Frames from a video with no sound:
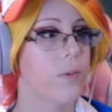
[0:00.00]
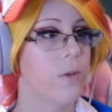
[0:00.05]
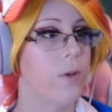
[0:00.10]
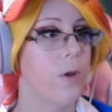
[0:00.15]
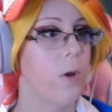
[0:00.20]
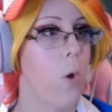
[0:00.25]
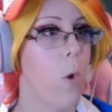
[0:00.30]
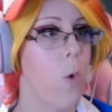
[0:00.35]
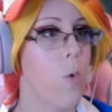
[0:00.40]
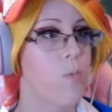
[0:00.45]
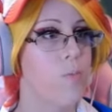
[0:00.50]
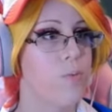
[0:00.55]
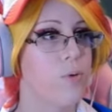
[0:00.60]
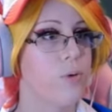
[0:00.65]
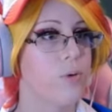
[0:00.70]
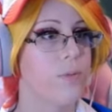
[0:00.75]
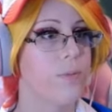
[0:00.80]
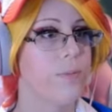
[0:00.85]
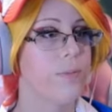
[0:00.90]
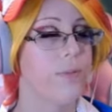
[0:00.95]
Nope.
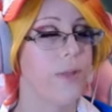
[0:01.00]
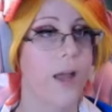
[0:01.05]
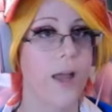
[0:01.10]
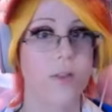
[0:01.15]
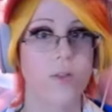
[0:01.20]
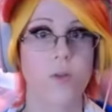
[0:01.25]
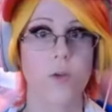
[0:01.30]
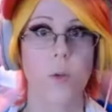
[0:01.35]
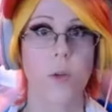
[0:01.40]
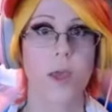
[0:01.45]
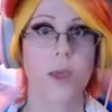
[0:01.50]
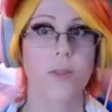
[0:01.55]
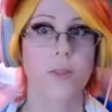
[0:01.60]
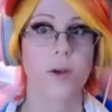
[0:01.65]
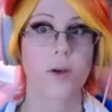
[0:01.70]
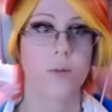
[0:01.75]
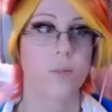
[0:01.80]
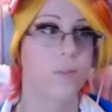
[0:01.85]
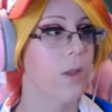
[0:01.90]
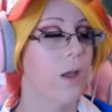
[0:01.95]
That's okay
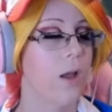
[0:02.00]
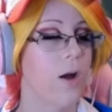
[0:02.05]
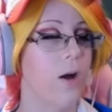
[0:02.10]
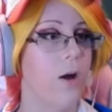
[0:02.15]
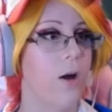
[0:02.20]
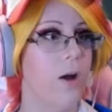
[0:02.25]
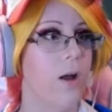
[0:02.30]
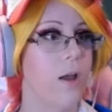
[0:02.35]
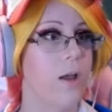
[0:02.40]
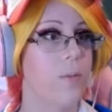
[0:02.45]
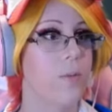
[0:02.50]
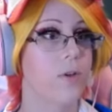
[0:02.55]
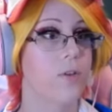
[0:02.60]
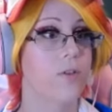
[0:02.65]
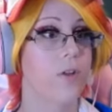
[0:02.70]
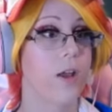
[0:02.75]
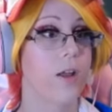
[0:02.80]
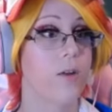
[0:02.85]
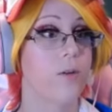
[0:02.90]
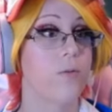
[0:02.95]
though. Oh, I am
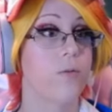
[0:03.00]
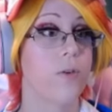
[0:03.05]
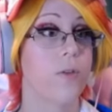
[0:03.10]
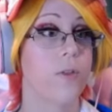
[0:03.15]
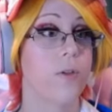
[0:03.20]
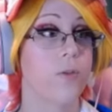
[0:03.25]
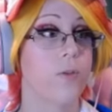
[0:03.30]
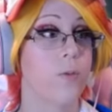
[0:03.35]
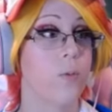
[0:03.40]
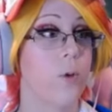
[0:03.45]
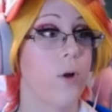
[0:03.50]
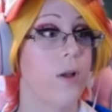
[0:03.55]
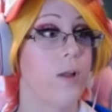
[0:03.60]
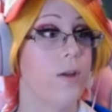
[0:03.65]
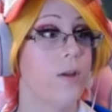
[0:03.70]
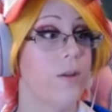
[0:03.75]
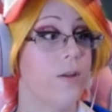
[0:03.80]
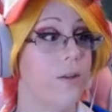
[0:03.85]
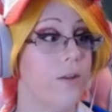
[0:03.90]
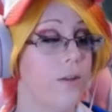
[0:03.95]
excited for this one.
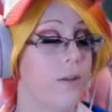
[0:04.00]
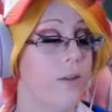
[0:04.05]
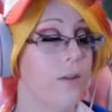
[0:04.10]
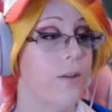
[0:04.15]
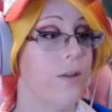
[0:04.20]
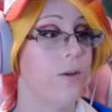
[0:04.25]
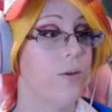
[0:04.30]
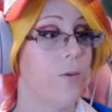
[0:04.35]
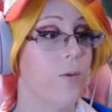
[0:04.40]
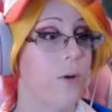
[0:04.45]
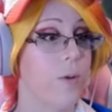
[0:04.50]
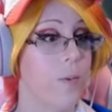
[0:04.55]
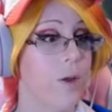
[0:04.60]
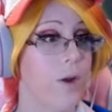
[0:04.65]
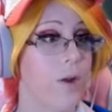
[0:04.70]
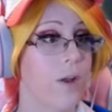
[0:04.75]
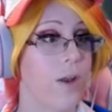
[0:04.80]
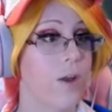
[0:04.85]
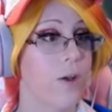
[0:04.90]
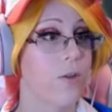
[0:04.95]
We
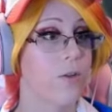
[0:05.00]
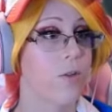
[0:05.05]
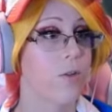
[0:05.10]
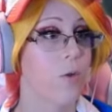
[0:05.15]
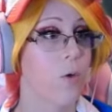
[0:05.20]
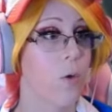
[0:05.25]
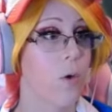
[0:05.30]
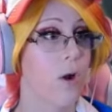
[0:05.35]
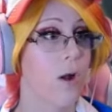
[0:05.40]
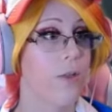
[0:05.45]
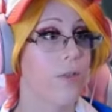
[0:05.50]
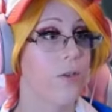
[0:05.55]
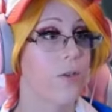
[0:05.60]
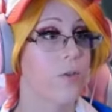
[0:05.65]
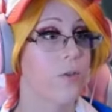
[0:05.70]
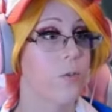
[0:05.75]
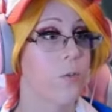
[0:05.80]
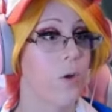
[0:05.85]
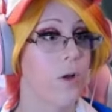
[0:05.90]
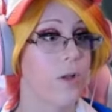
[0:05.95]
better get a good score on
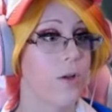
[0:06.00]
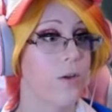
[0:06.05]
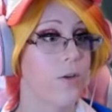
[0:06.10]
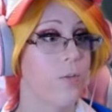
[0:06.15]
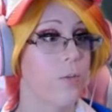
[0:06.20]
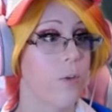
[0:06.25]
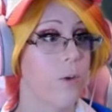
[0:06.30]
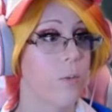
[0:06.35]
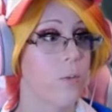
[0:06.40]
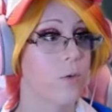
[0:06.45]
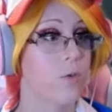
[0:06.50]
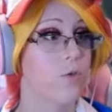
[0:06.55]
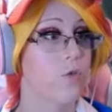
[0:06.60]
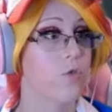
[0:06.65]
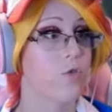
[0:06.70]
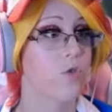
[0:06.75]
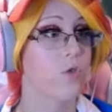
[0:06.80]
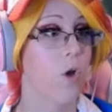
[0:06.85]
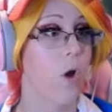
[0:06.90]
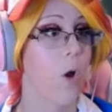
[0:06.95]
this one. We were
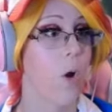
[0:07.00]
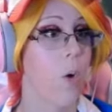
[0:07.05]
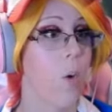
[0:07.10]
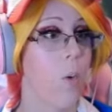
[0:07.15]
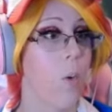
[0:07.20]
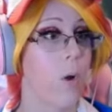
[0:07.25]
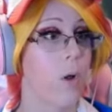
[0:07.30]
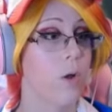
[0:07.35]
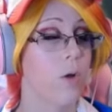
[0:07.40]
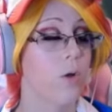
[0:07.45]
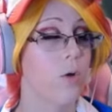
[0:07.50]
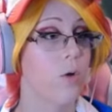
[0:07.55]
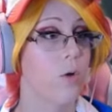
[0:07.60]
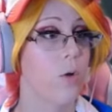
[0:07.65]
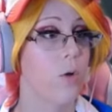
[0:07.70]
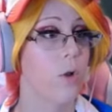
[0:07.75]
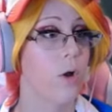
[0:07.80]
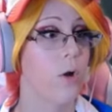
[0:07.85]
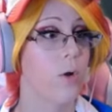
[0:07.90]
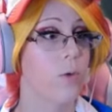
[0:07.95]
so
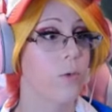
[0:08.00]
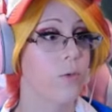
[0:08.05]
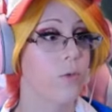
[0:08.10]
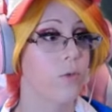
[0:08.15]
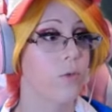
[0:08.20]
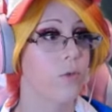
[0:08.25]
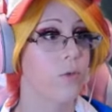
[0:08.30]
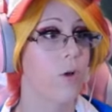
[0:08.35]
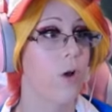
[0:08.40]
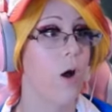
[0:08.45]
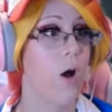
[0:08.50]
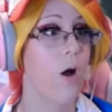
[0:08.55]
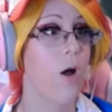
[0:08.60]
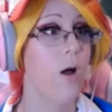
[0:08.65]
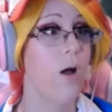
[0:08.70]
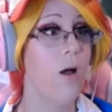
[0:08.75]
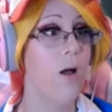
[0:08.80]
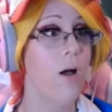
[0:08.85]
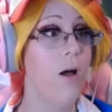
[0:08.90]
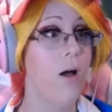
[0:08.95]
close.
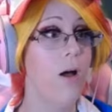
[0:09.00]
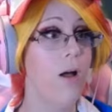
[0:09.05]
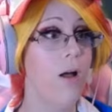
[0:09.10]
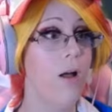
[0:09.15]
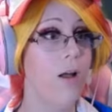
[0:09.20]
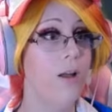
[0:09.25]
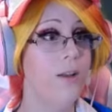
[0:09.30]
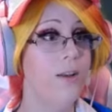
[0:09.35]
Oh,